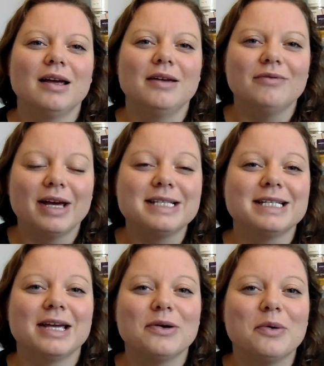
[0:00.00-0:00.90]

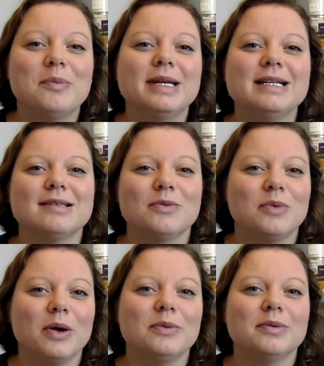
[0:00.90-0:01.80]
investing in companies that
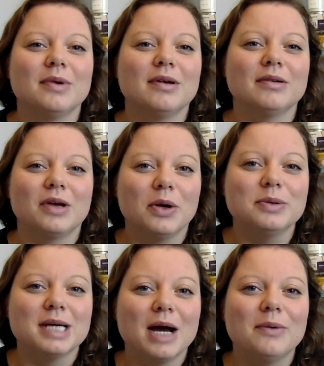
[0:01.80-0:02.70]
won't go
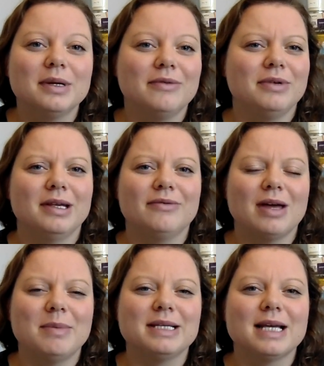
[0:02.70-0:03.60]
down, if
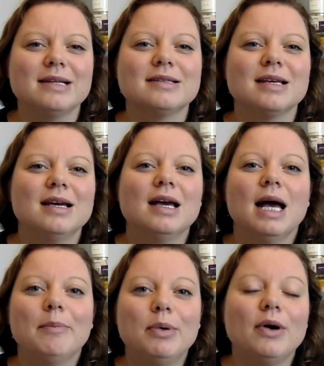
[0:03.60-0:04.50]
that makes sense.
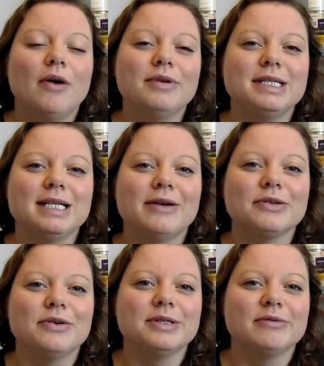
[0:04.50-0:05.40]
But obviously there's
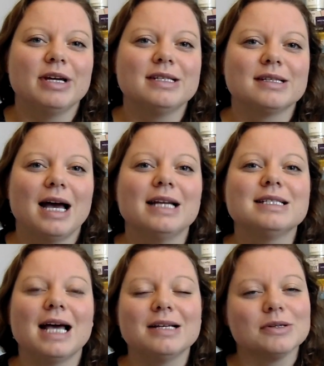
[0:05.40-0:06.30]
always a risk,
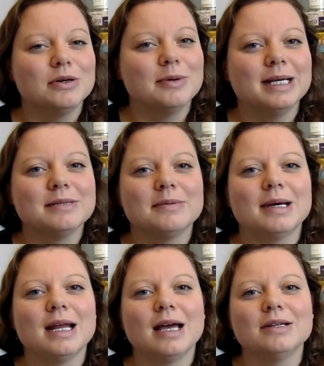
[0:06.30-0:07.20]
and as always
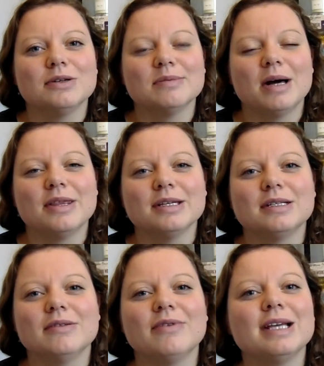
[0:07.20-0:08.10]
when I talk about things
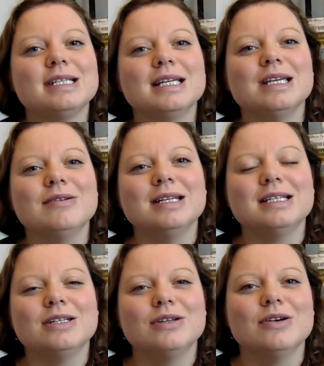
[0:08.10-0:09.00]
to investing, you need
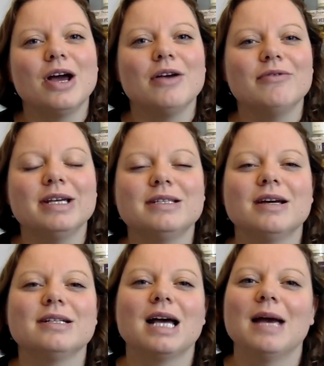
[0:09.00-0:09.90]
to do your own
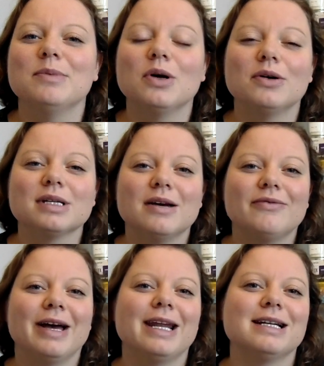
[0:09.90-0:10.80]
research. I'm not a
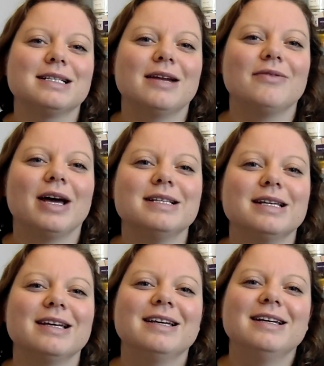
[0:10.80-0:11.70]
financial
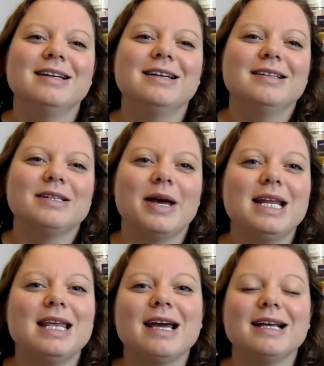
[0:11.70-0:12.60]
advisor, so
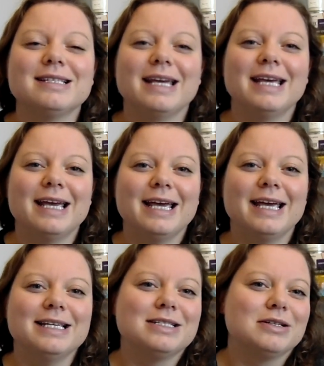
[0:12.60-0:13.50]
anything I say here
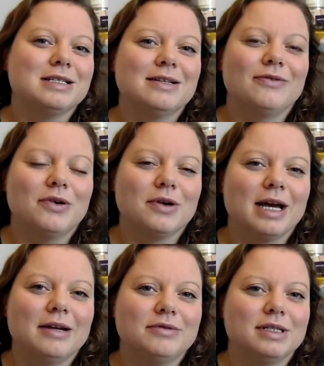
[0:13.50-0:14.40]
is just for
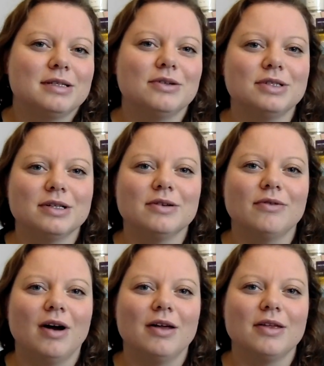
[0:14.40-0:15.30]
kind of discussion
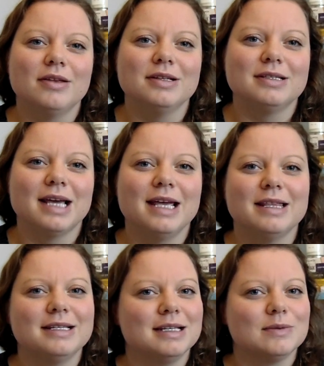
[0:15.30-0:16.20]
rather than
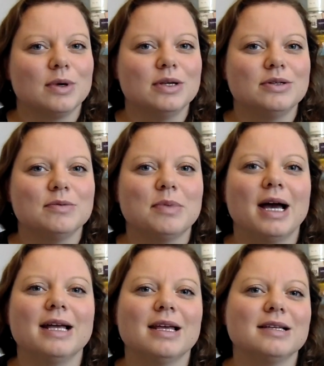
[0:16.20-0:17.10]
saying this is what you should
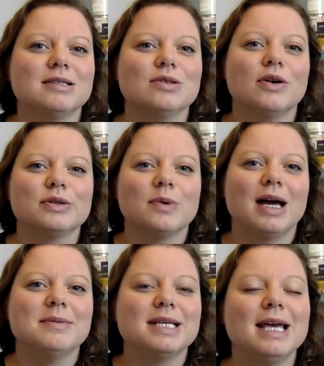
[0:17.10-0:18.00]
buy. That is not what
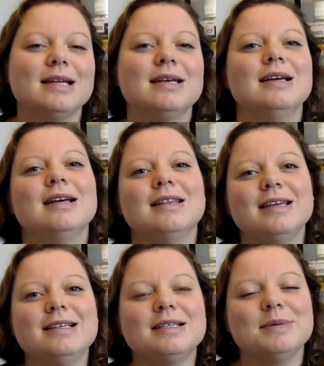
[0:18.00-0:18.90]
I'm saying.
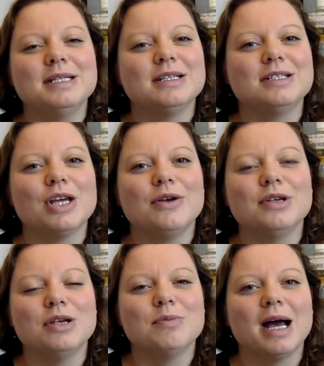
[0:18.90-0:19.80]
This is me just
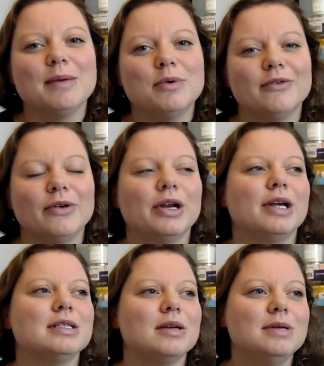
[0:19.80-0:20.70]
showing you my
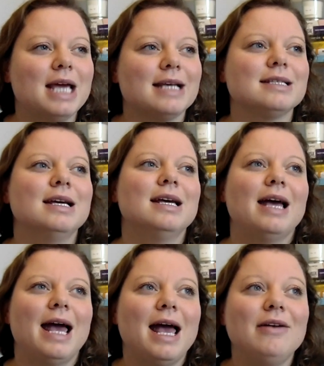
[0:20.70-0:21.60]
portfolio. So yes,
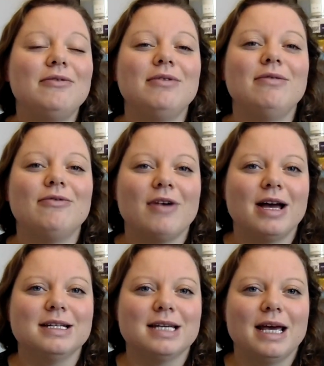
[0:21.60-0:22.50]
every
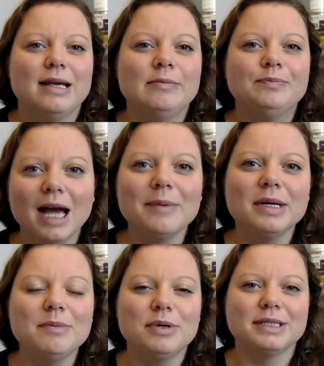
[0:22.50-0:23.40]
Friday I'm
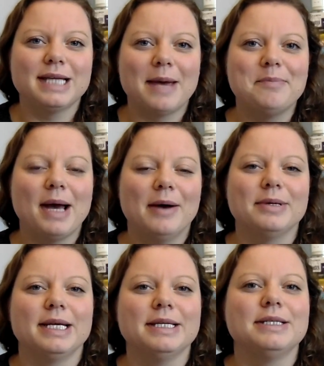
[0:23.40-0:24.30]
going to put
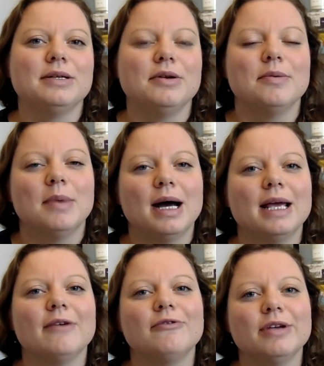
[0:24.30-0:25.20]
£10 into
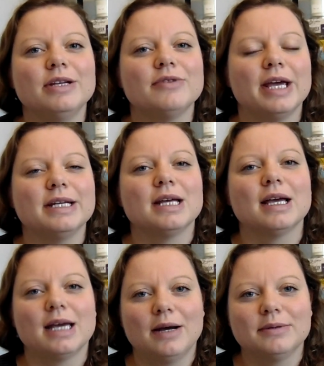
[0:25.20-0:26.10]
my FREETRADE
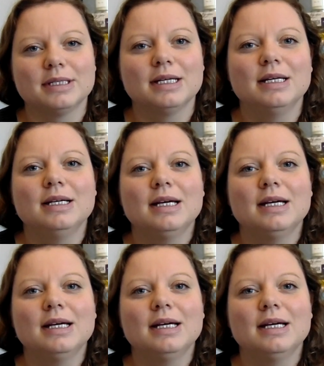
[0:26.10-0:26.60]
account